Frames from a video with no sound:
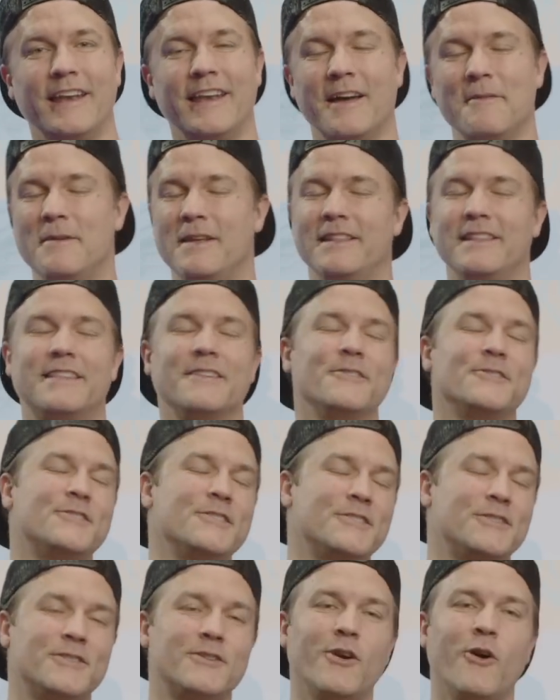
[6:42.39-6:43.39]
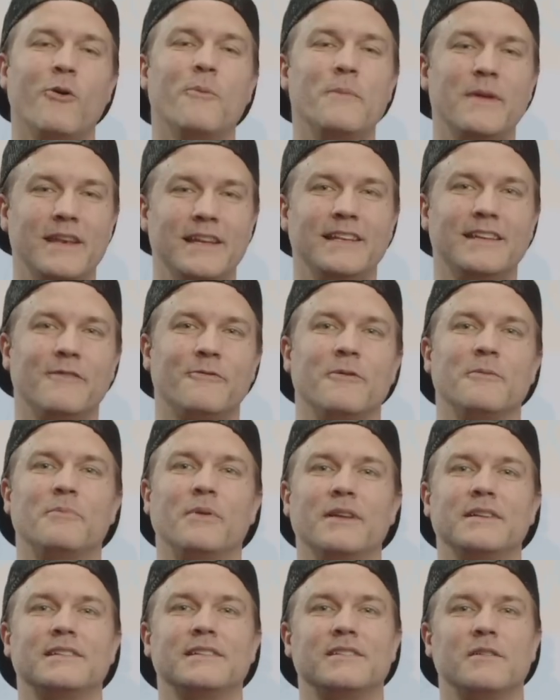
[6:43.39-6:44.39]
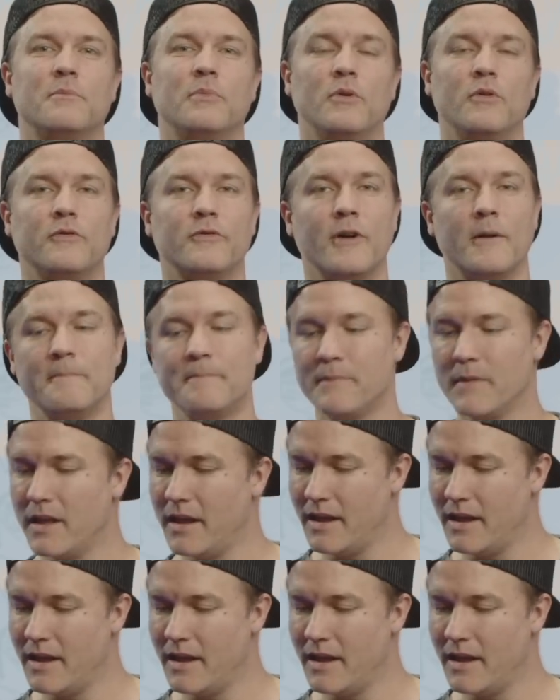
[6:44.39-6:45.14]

I mean, there's just so many different places to pull from.